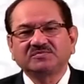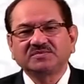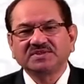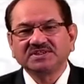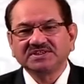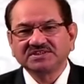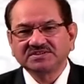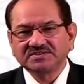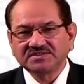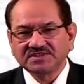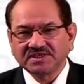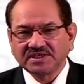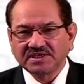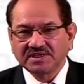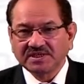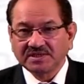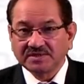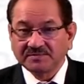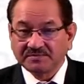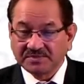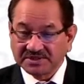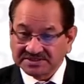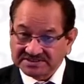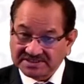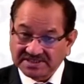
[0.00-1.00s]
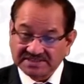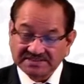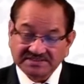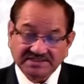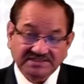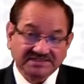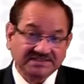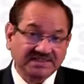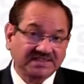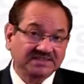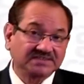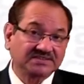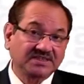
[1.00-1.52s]
of these fixed
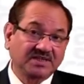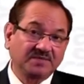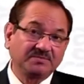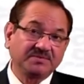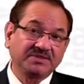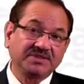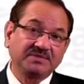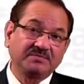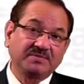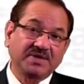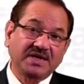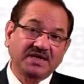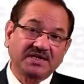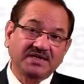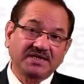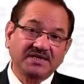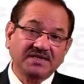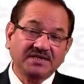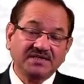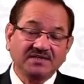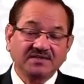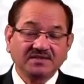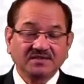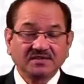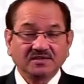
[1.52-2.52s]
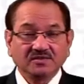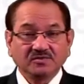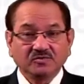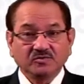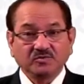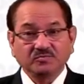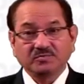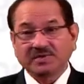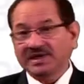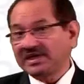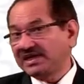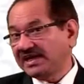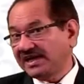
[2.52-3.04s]
assets has come in the market,
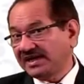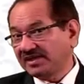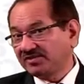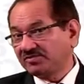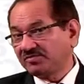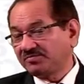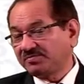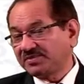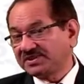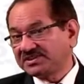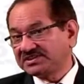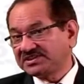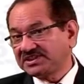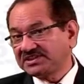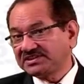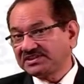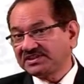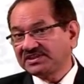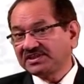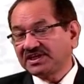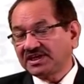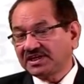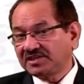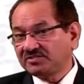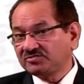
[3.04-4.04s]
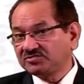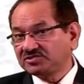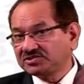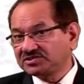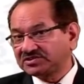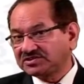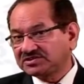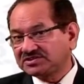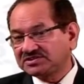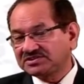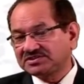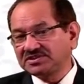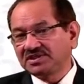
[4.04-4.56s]
you may like to purchase it and
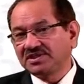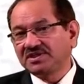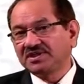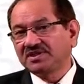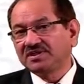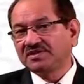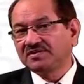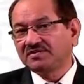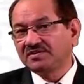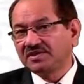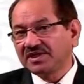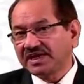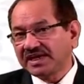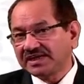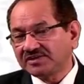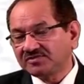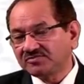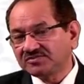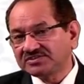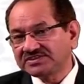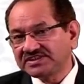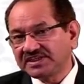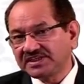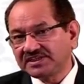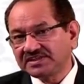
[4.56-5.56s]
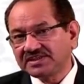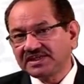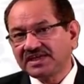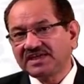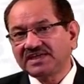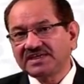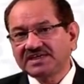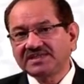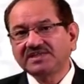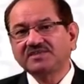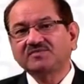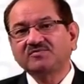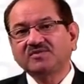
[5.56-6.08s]
like to sell the
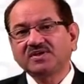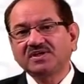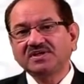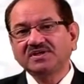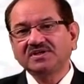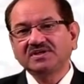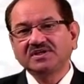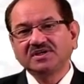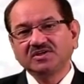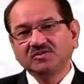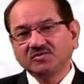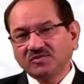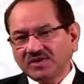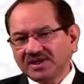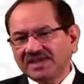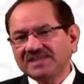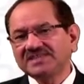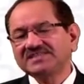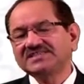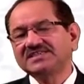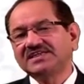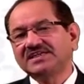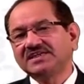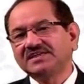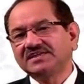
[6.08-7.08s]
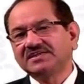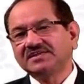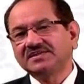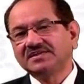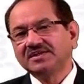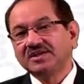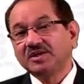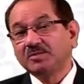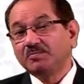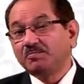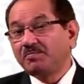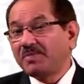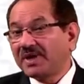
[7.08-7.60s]
earlier one, you can sell it.
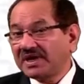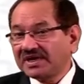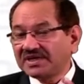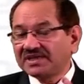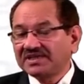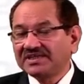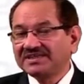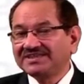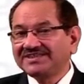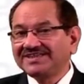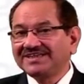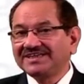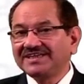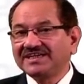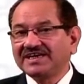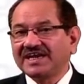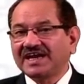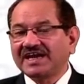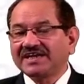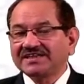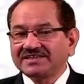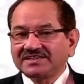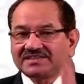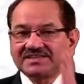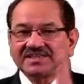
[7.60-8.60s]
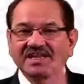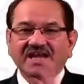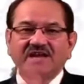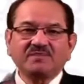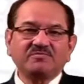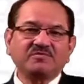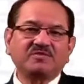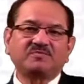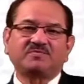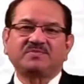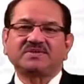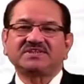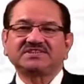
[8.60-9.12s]
But at the
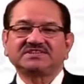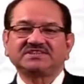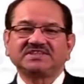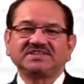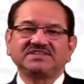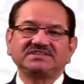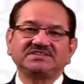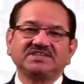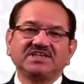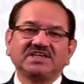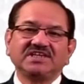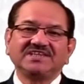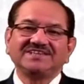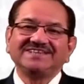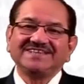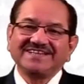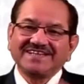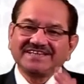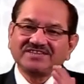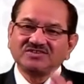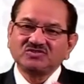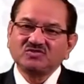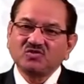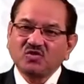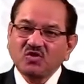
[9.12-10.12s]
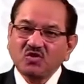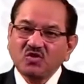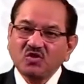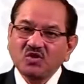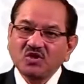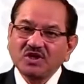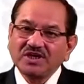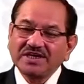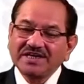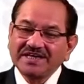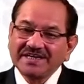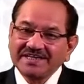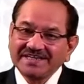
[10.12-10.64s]
time of purchase, there is
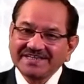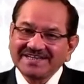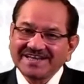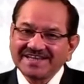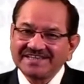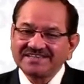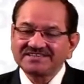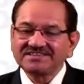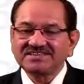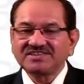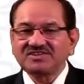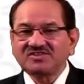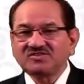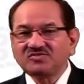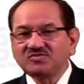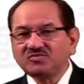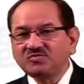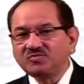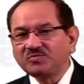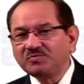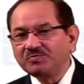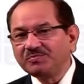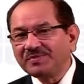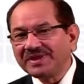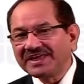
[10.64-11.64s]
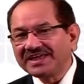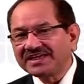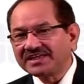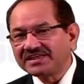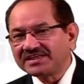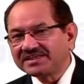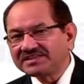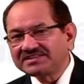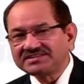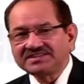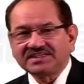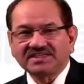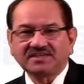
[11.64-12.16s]
no intention to make
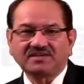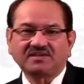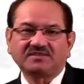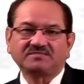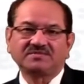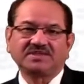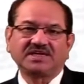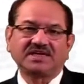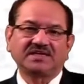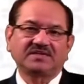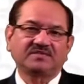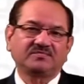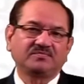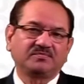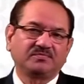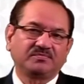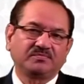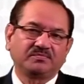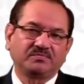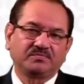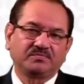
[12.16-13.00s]
resale of that